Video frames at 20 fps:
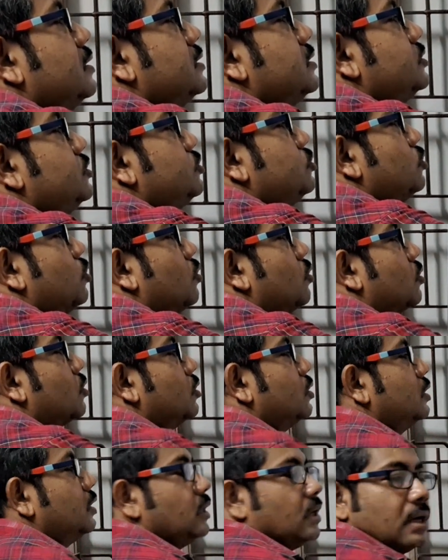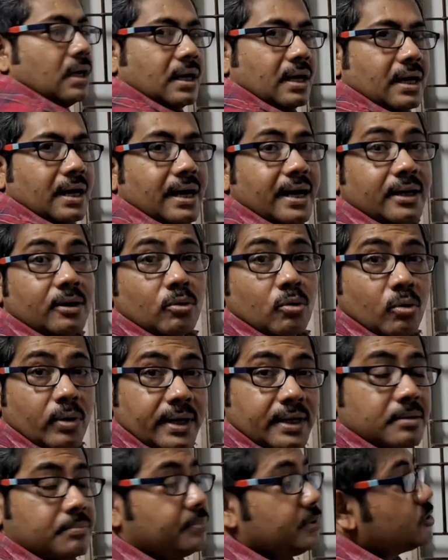stroke. And
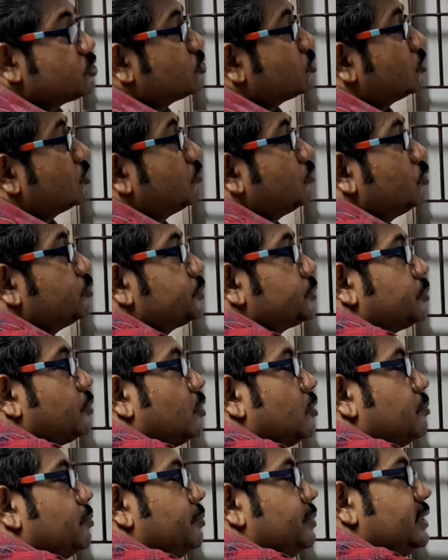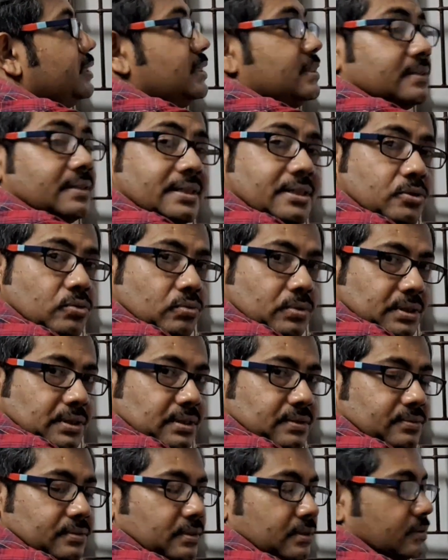when piston moves from BDC to
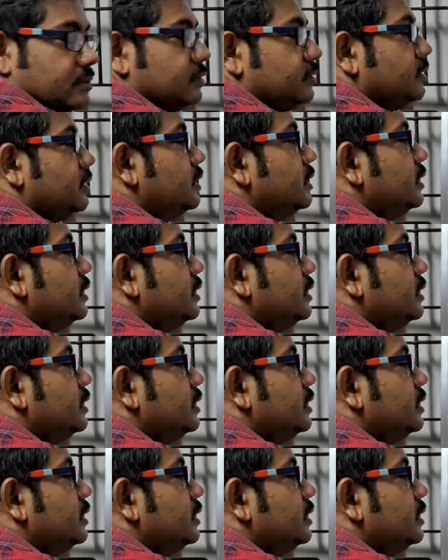TDC,